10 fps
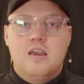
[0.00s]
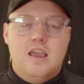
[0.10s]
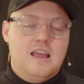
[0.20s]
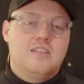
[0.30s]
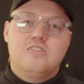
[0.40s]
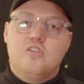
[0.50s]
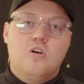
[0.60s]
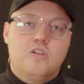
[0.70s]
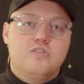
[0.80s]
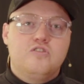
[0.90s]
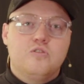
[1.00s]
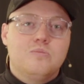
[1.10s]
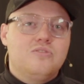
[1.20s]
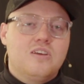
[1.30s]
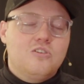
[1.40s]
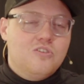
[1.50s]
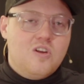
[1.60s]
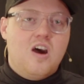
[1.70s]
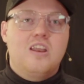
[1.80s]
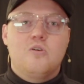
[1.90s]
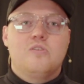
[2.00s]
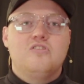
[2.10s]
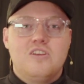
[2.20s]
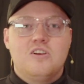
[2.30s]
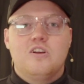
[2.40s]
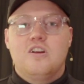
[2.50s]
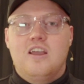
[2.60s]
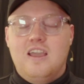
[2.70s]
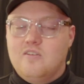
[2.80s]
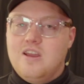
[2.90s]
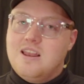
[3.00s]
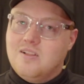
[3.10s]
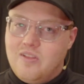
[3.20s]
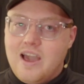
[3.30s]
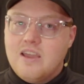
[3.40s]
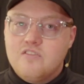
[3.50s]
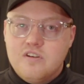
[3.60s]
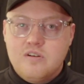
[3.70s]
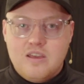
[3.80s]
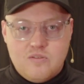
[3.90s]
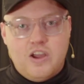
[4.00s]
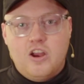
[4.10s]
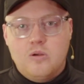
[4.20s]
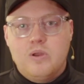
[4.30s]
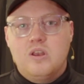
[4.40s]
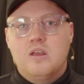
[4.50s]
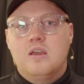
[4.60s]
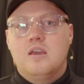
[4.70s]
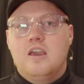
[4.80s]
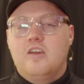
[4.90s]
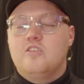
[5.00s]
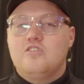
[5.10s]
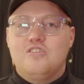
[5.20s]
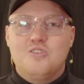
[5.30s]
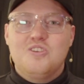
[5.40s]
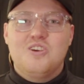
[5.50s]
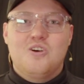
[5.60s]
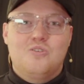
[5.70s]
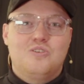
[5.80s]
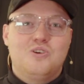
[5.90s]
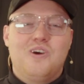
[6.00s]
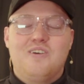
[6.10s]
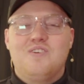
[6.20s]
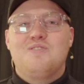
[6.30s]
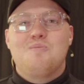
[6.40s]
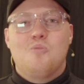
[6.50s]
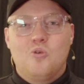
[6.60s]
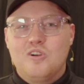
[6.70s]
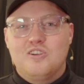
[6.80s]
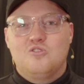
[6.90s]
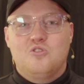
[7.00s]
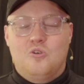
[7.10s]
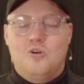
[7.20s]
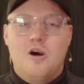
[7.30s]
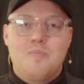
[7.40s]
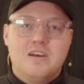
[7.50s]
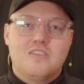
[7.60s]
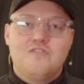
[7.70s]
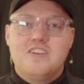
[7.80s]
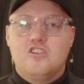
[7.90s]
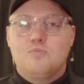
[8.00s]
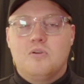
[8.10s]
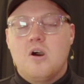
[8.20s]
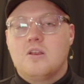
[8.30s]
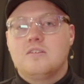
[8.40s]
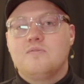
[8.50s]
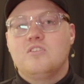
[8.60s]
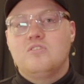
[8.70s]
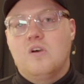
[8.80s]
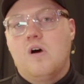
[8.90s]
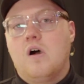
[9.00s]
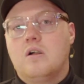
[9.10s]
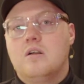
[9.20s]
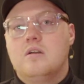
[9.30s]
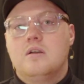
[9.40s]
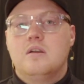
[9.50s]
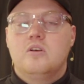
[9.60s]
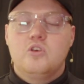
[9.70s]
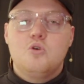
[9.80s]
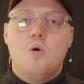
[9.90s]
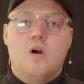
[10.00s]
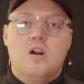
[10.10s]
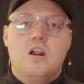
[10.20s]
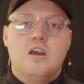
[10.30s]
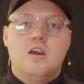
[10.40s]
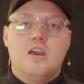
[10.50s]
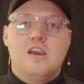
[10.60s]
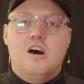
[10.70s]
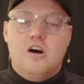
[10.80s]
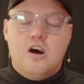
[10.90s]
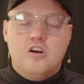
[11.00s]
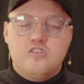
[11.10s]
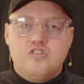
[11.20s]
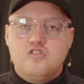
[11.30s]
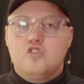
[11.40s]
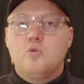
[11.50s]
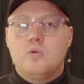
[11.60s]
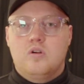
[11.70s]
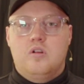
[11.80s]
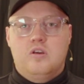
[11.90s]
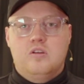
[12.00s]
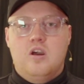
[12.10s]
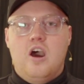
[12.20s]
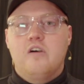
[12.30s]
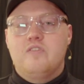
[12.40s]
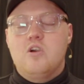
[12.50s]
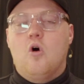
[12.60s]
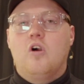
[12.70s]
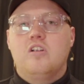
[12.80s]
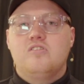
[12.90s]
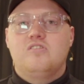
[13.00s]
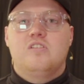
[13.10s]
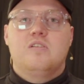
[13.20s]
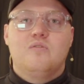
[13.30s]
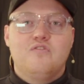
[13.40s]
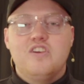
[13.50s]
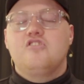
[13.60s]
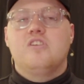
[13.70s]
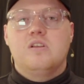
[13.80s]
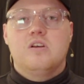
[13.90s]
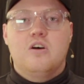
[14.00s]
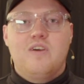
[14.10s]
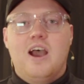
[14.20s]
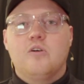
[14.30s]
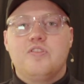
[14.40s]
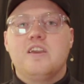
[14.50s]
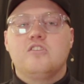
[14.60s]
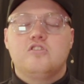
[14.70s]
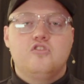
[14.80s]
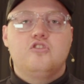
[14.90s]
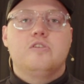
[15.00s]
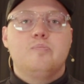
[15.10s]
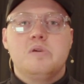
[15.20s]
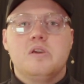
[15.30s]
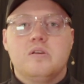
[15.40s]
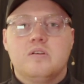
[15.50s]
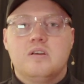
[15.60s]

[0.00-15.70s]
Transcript: And this all assumes that you're an audio engineer in a live environment. In the studio, you have even more control about the finished product of a song. You are a steward of the artist's vision of how things should be.